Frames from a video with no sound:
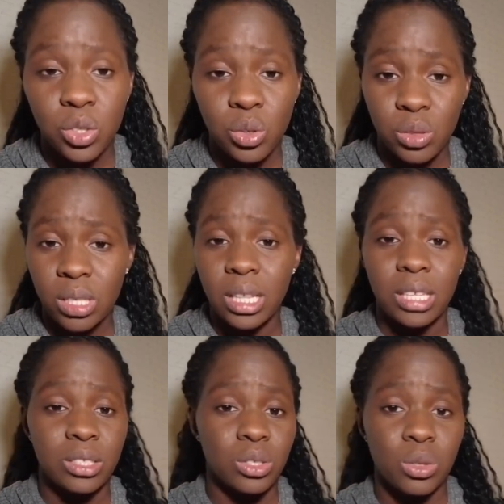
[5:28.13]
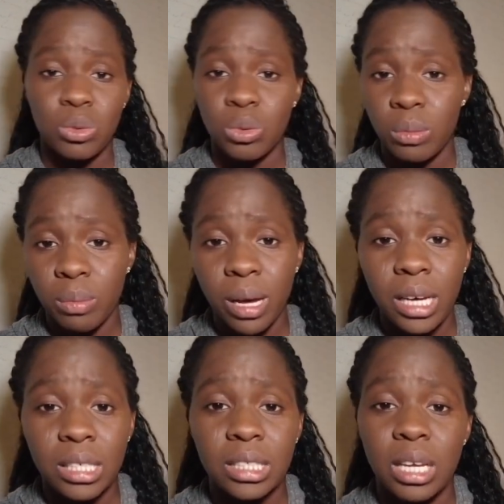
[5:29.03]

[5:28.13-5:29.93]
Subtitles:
New Zealand is also a bank.